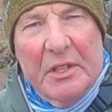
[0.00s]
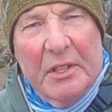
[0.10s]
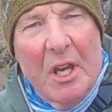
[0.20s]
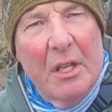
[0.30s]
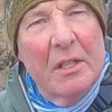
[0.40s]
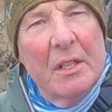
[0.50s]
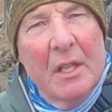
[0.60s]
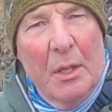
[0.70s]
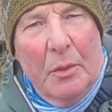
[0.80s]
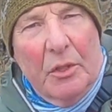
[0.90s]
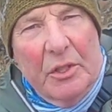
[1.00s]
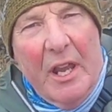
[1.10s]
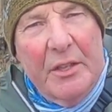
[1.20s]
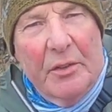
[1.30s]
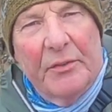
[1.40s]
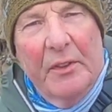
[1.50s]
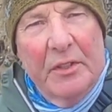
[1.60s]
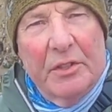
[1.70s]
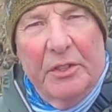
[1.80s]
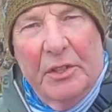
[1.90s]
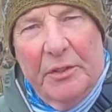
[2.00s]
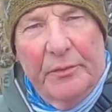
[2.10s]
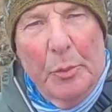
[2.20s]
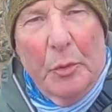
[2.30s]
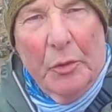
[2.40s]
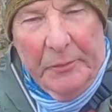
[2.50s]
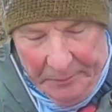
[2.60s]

the car, we're going to head off to the other viewpoint.